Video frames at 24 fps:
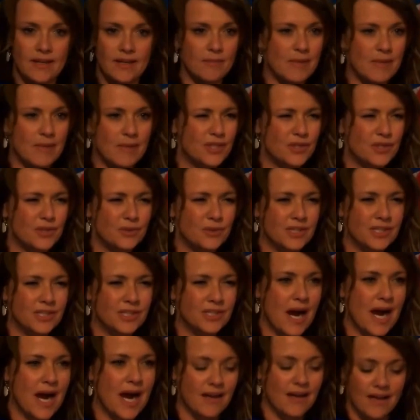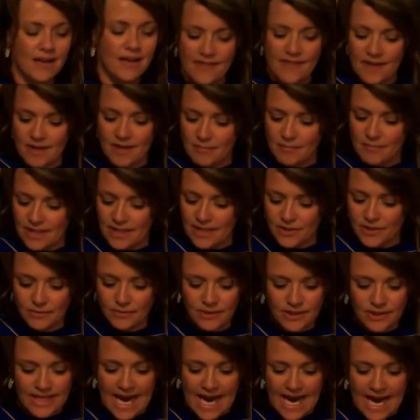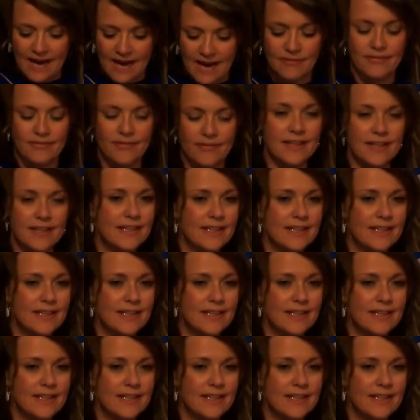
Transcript: makes you smile and that makes you laugh.